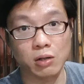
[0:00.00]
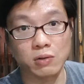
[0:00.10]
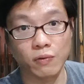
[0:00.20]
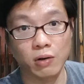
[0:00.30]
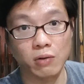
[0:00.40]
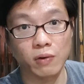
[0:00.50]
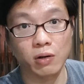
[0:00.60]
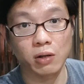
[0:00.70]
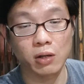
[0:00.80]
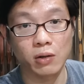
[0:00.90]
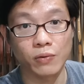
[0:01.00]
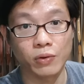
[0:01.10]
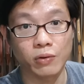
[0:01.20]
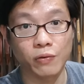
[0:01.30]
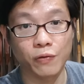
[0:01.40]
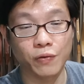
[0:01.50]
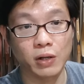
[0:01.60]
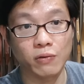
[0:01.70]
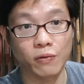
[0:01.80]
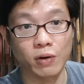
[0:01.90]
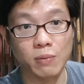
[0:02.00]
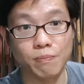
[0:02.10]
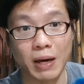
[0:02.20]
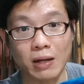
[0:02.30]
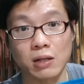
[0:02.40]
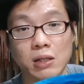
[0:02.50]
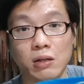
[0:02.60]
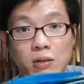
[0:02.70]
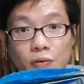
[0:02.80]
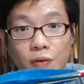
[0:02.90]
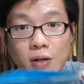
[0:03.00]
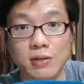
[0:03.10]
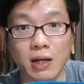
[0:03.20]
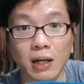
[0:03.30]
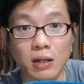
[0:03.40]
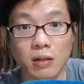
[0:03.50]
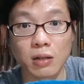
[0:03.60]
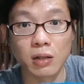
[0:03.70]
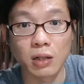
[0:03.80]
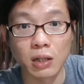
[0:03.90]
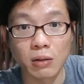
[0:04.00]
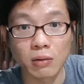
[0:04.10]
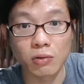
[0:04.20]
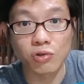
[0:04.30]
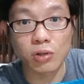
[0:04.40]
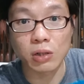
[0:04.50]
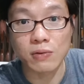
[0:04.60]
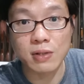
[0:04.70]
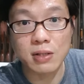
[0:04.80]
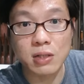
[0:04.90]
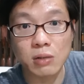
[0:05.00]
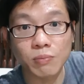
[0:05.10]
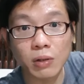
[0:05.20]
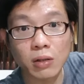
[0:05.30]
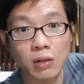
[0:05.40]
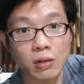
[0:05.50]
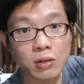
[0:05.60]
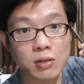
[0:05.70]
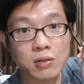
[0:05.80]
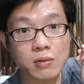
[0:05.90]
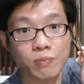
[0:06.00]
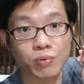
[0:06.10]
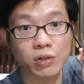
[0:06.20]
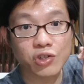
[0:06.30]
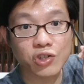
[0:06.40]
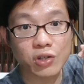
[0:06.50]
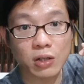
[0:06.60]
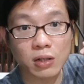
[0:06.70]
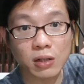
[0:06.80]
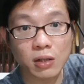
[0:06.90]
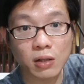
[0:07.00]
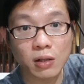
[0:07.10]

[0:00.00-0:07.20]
It's very, very frayed very badly. The feathers are like, I'm not sure you can see it, but it's pretty shitty.